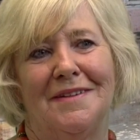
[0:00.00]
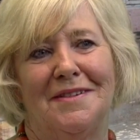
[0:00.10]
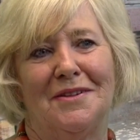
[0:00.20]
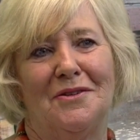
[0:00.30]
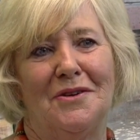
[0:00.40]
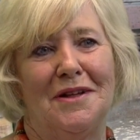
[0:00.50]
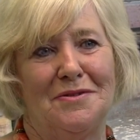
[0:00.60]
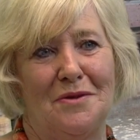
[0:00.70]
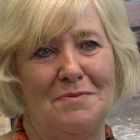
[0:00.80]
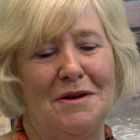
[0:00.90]
So that's
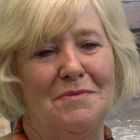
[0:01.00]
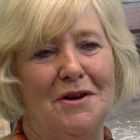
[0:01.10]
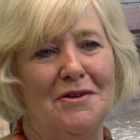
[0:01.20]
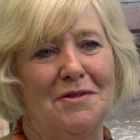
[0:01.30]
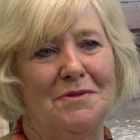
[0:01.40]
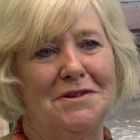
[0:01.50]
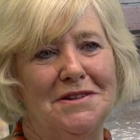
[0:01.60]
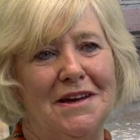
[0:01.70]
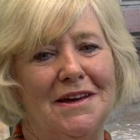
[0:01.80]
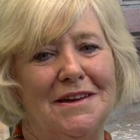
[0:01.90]
how I met my husband,
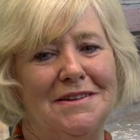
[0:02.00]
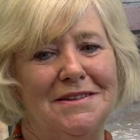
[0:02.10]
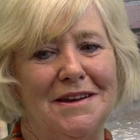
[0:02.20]
and